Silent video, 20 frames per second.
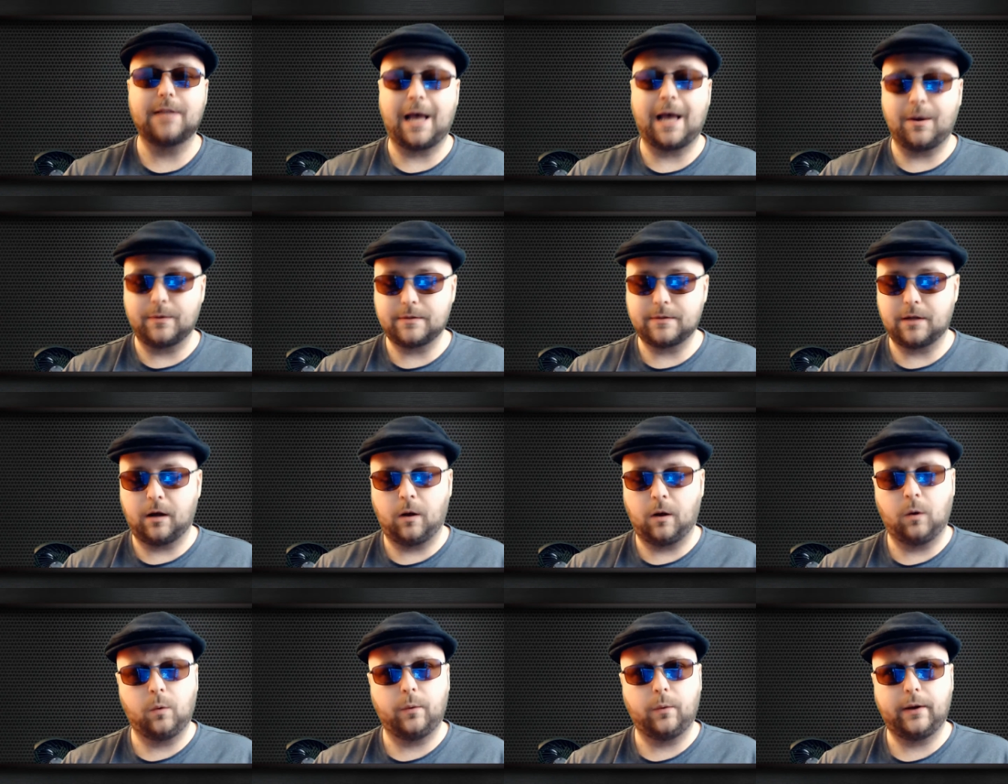I was
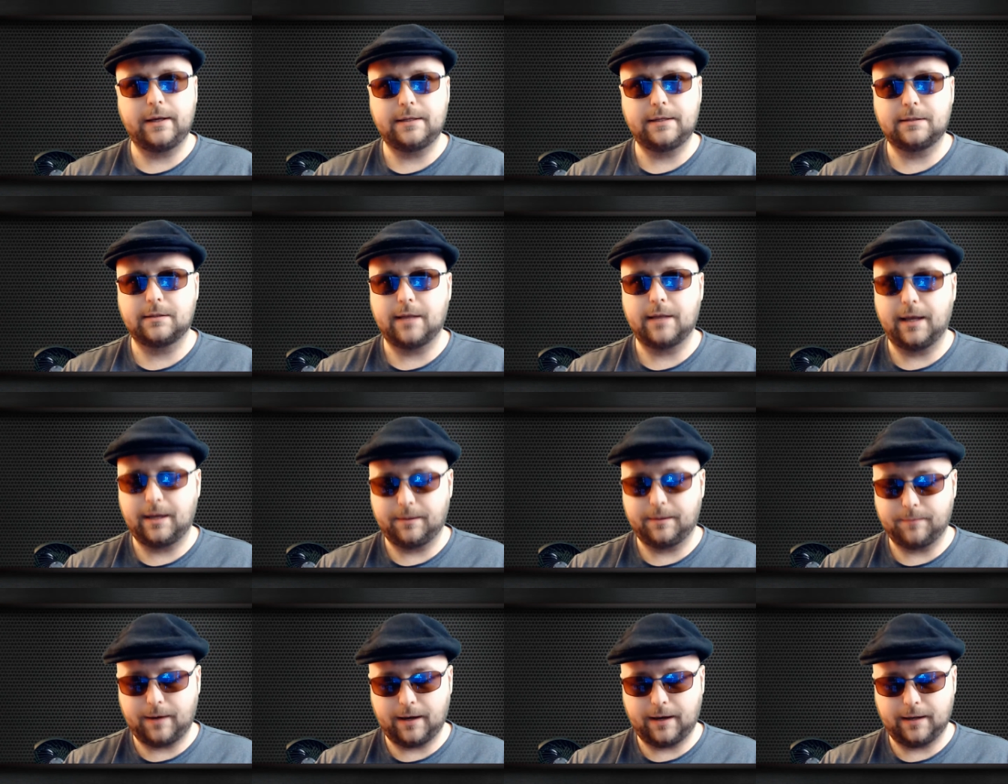always
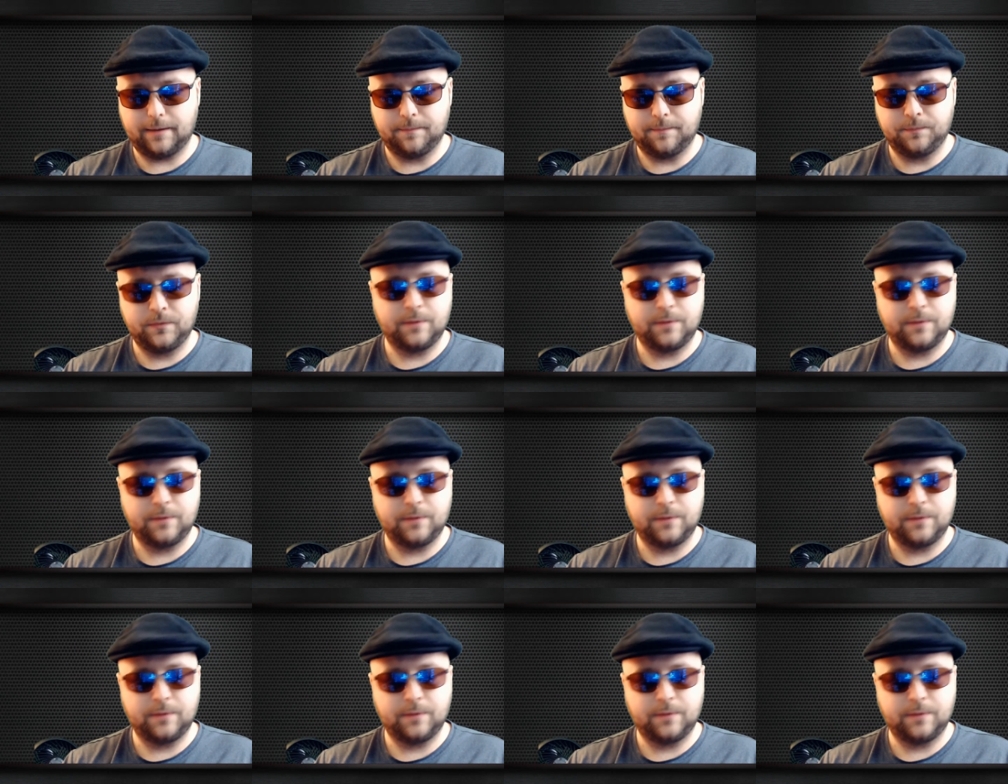getting my